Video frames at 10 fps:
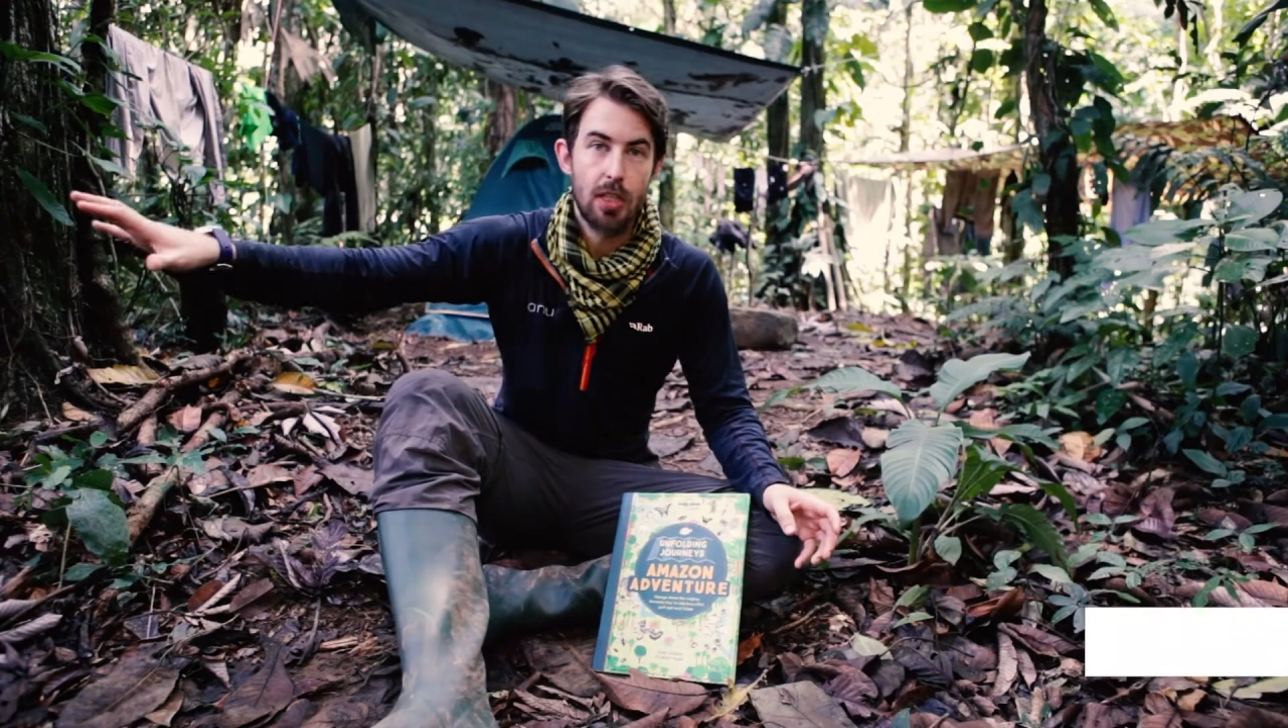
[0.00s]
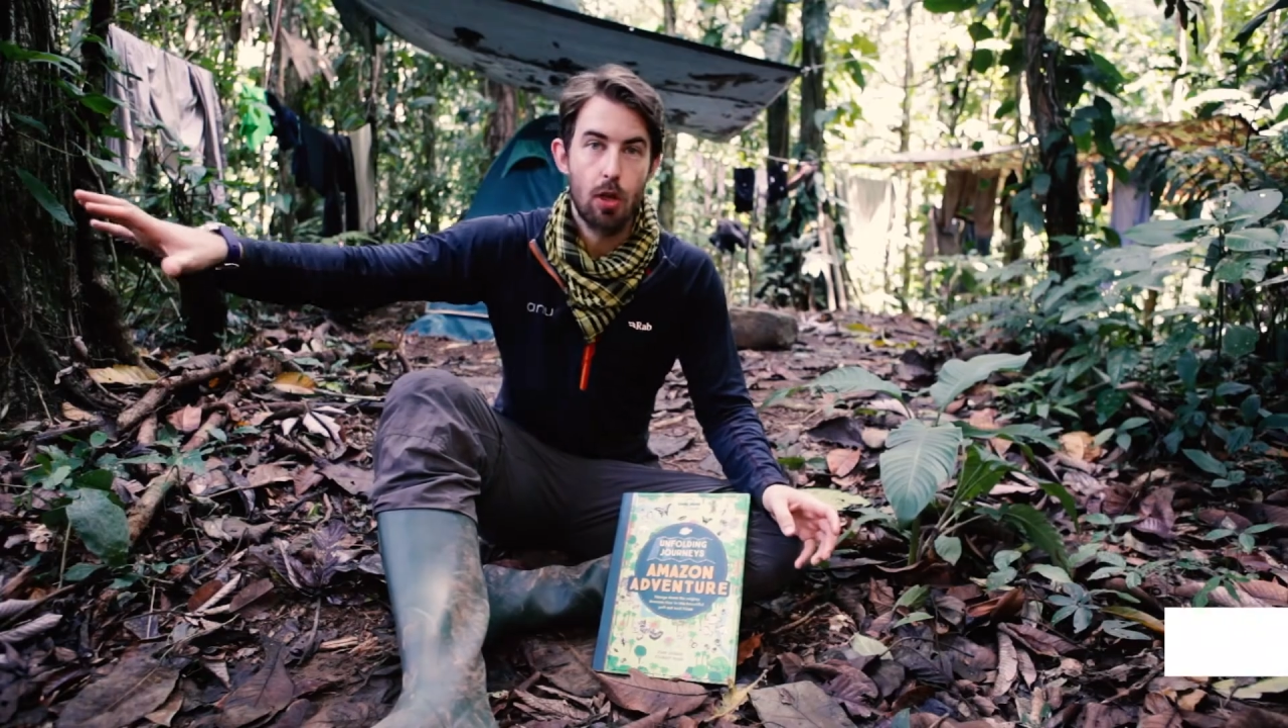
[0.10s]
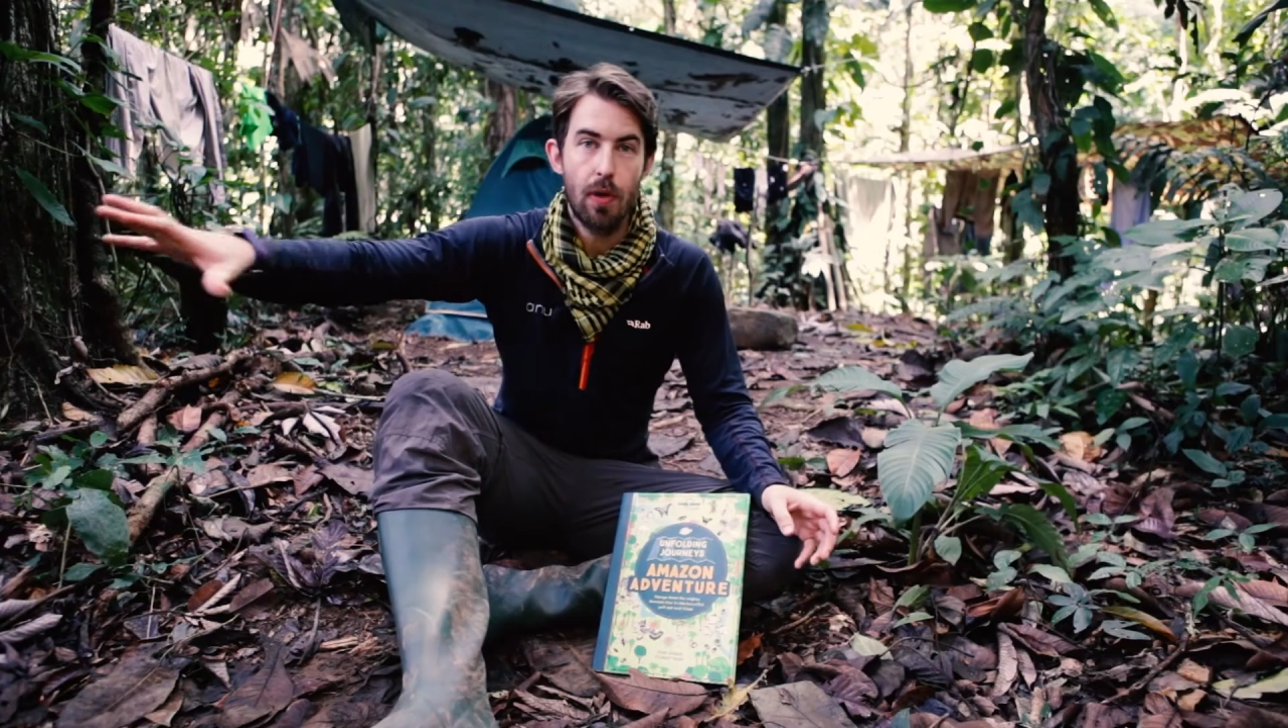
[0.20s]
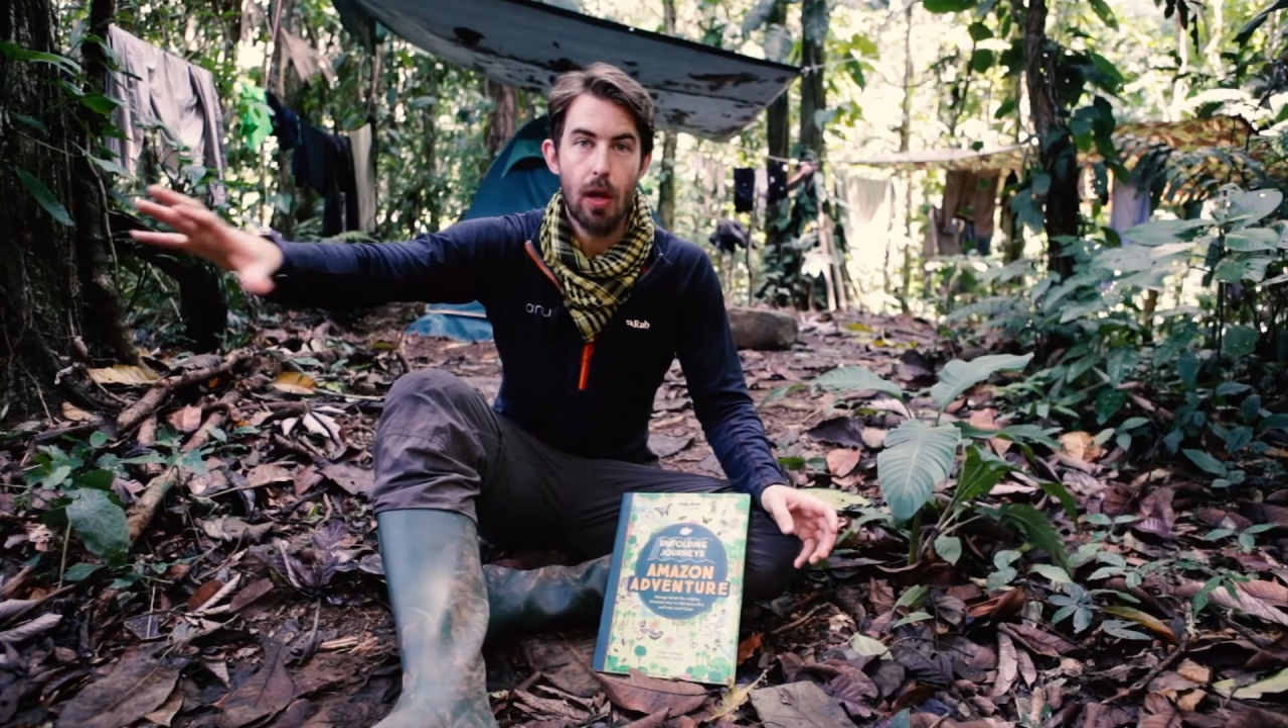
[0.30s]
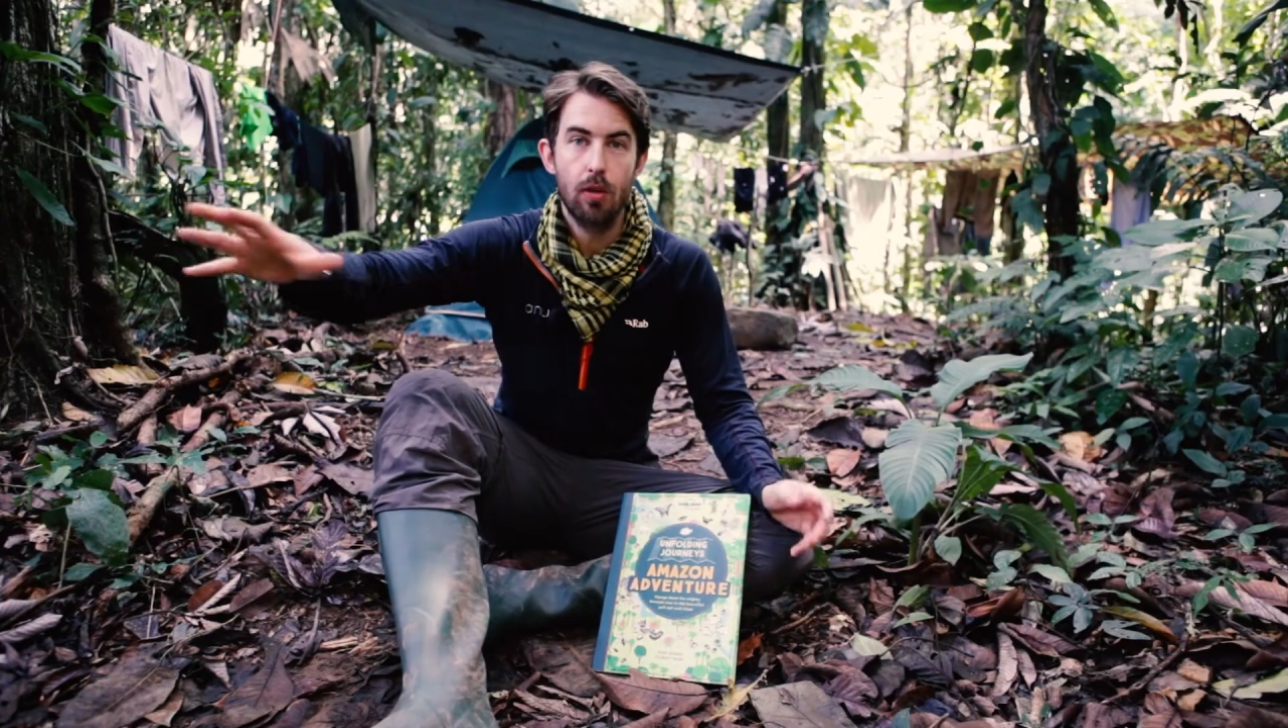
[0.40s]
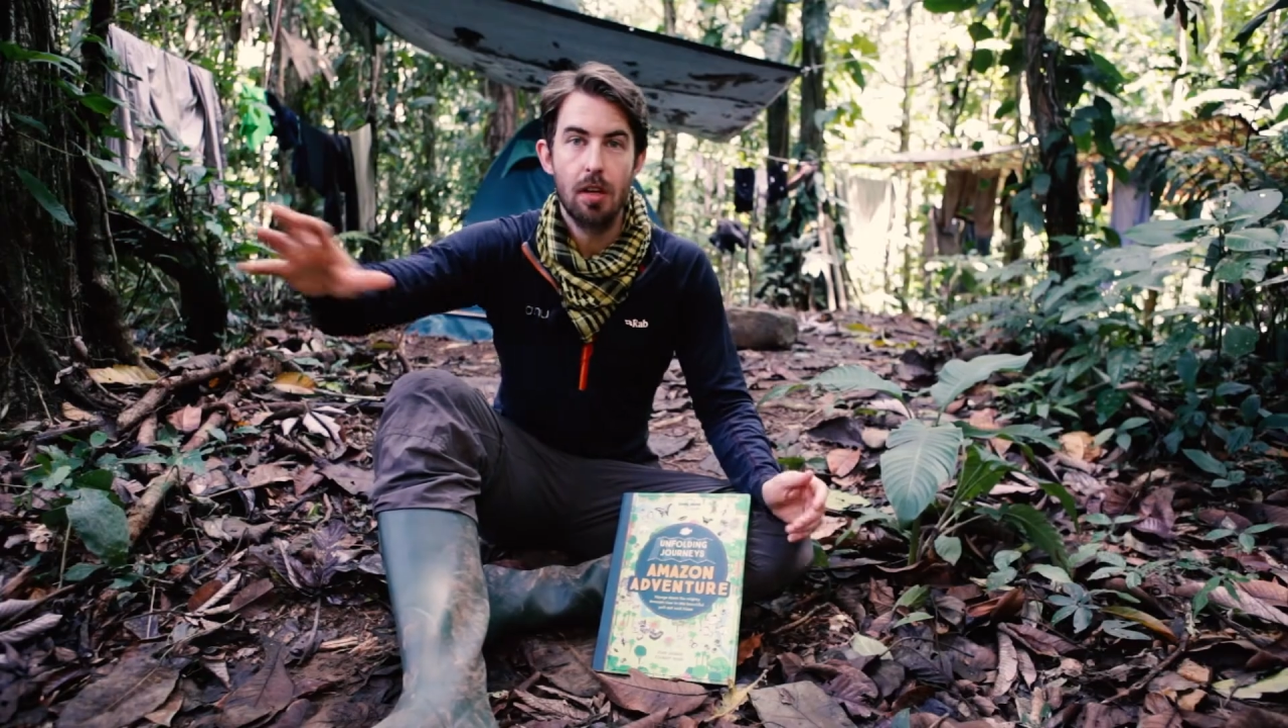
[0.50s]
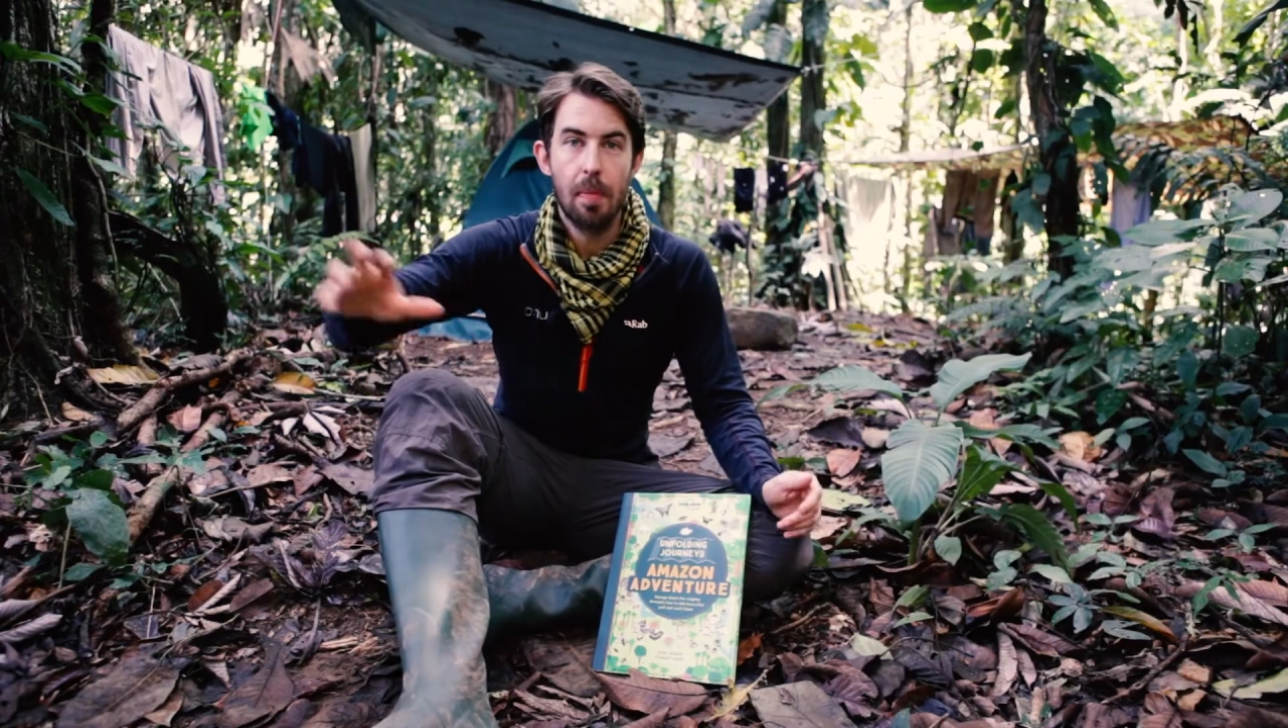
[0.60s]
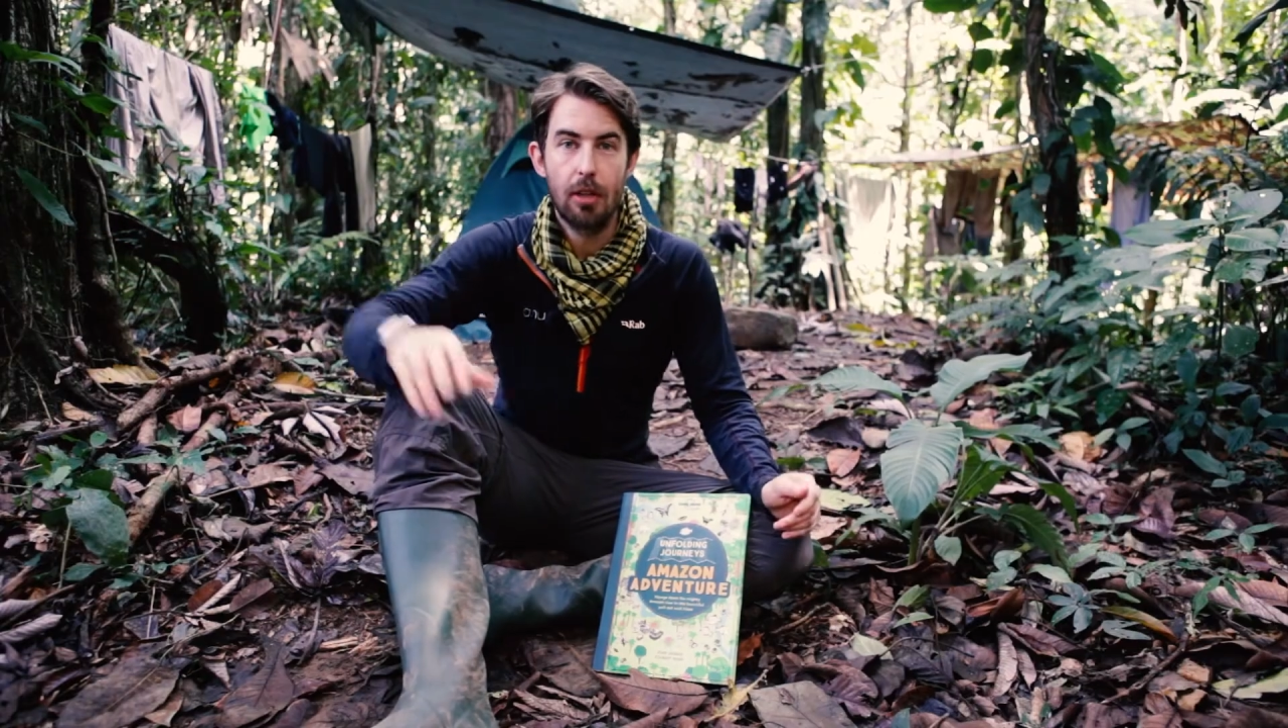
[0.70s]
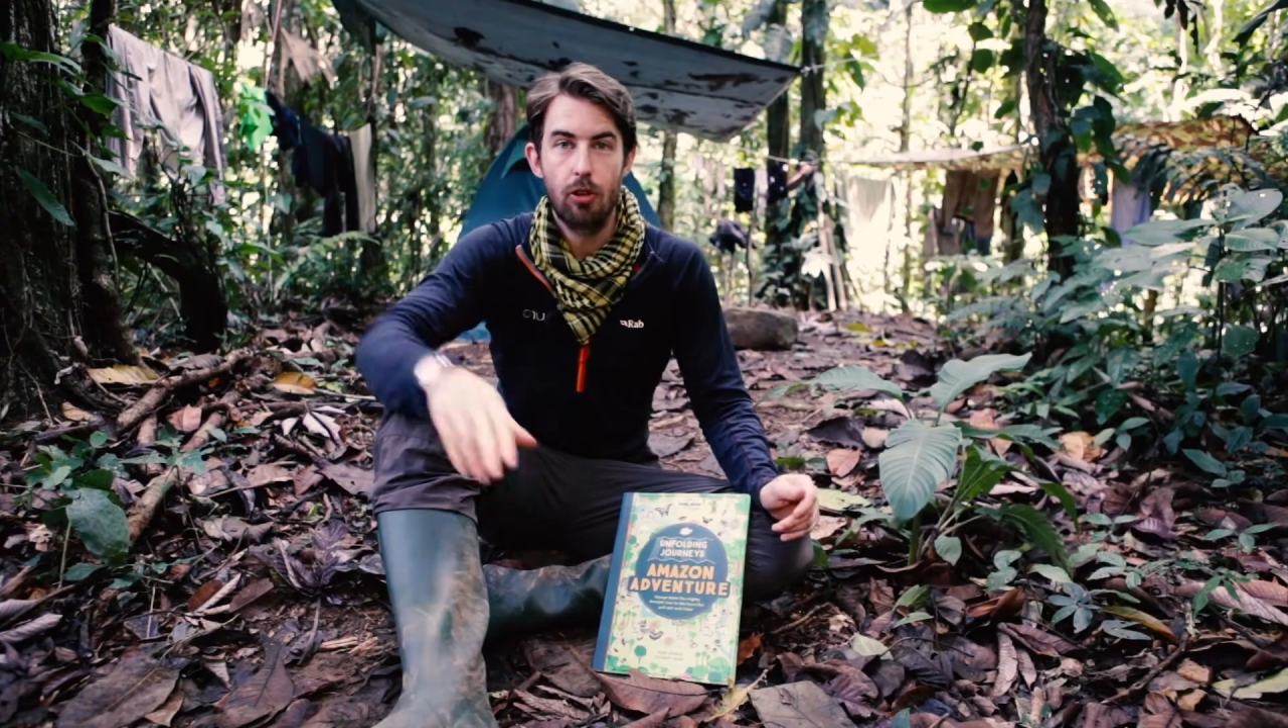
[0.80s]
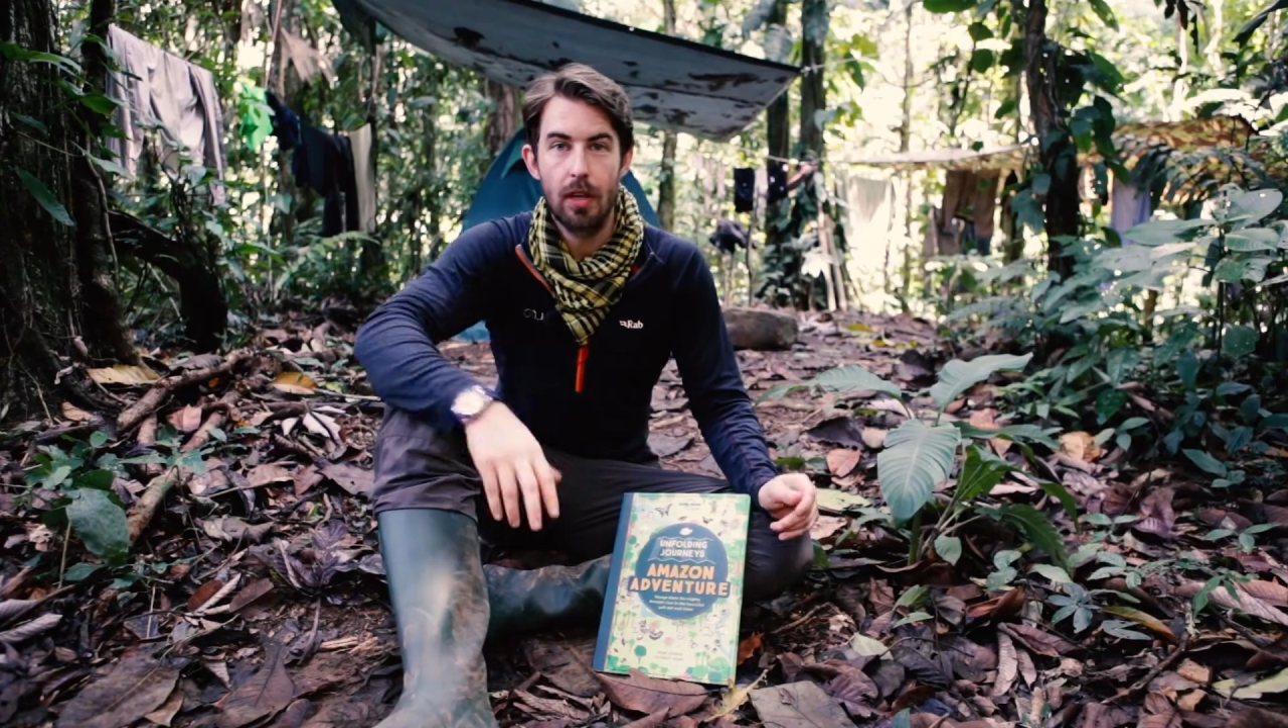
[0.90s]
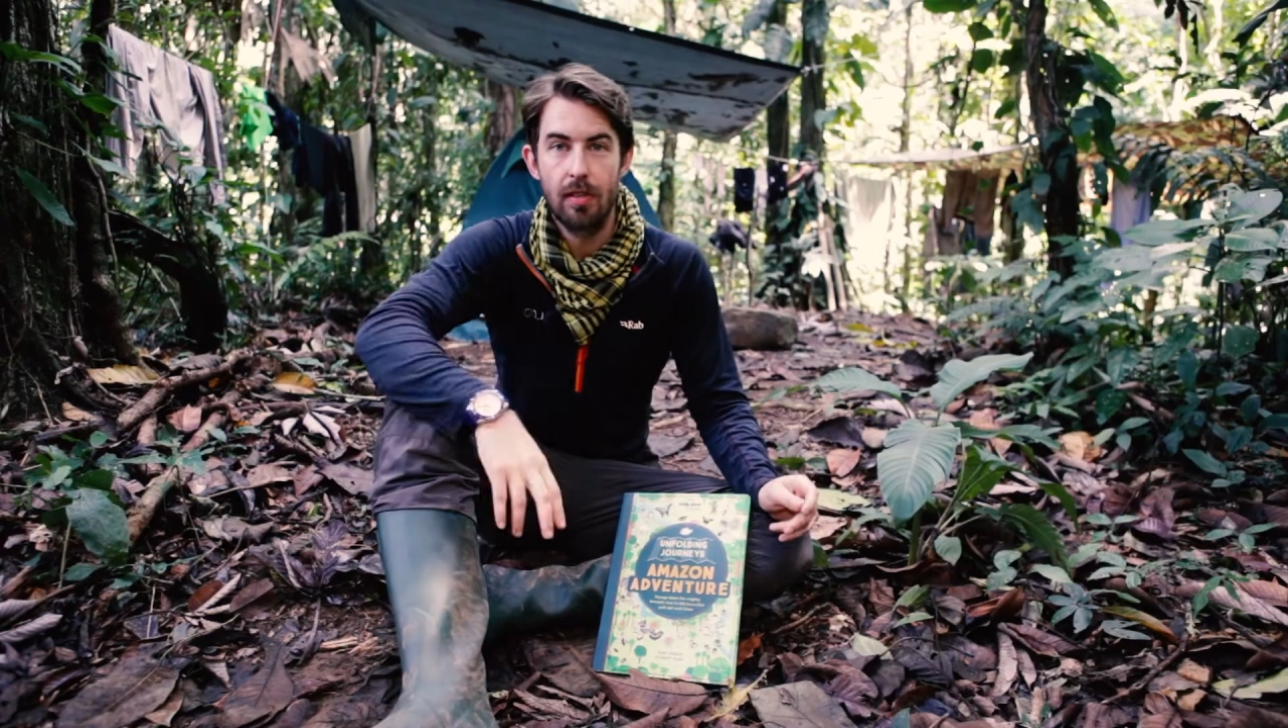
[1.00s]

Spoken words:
the Rio de Madre de